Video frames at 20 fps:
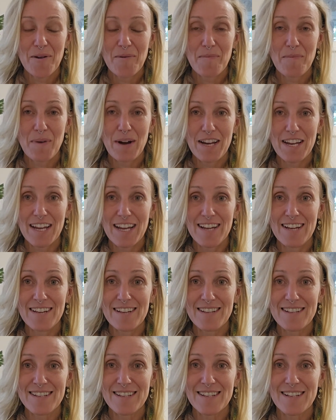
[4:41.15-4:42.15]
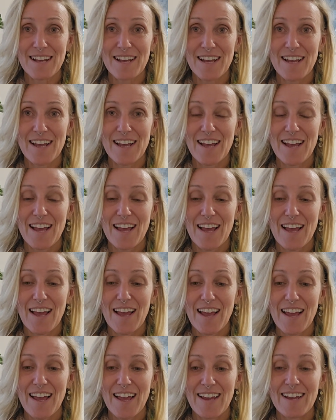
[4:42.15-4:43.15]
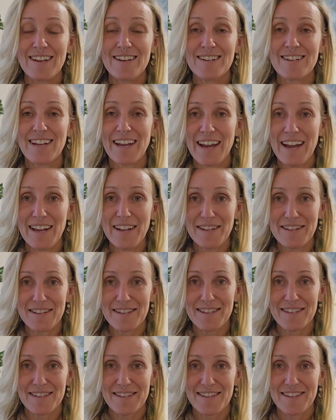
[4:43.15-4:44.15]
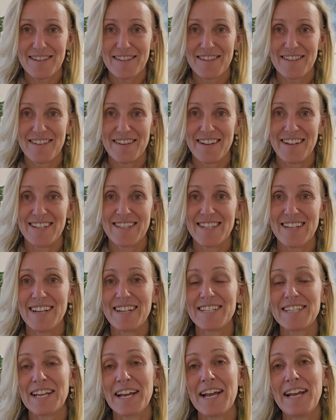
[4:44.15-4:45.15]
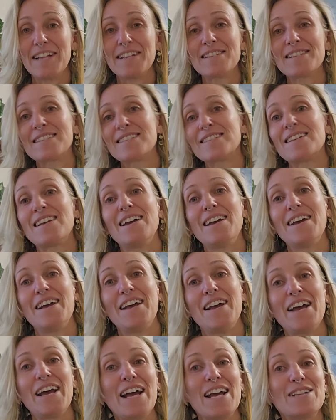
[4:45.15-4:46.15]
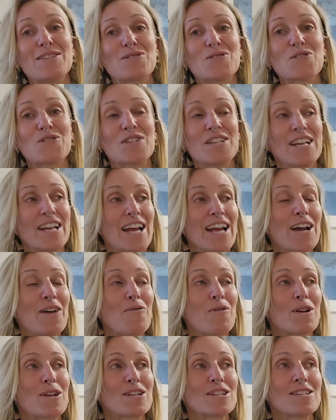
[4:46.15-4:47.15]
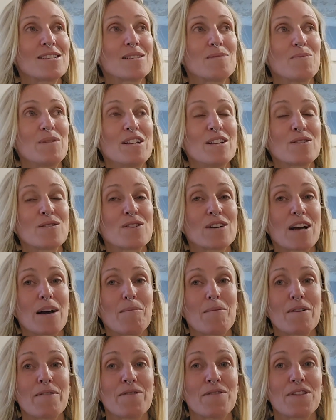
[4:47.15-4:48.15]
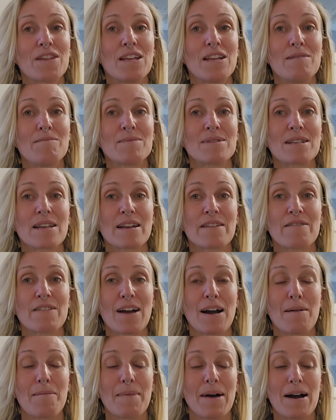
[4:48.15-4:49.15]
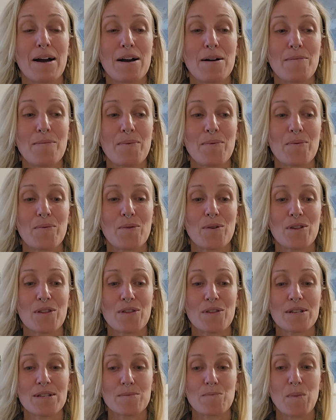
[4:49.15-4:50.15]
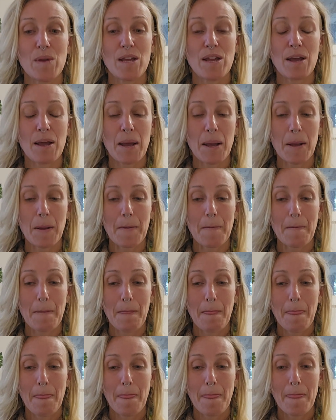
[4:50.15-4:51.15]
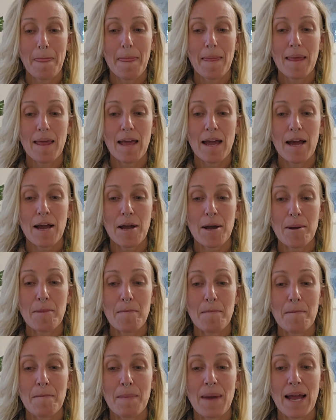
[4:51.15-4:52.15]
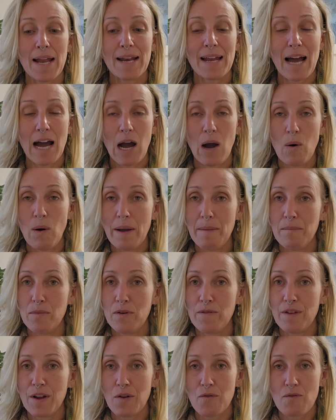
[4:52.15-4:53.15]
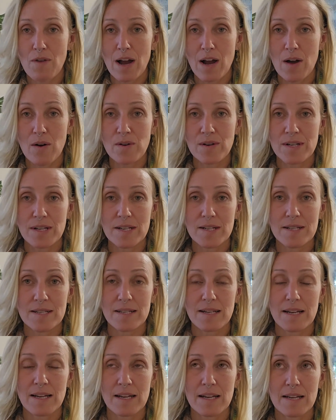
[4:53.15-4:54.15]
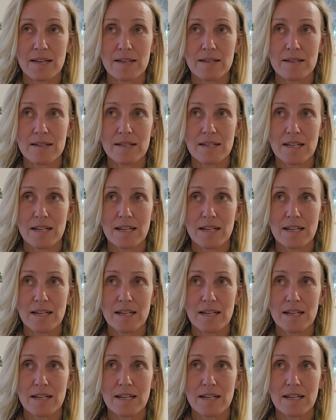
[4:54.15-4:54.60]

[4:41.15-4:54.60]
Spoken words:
but it's intense. It's intense. And so today I wanted to speak to a couple of themes that have come up with this being, and how I'm moving around it and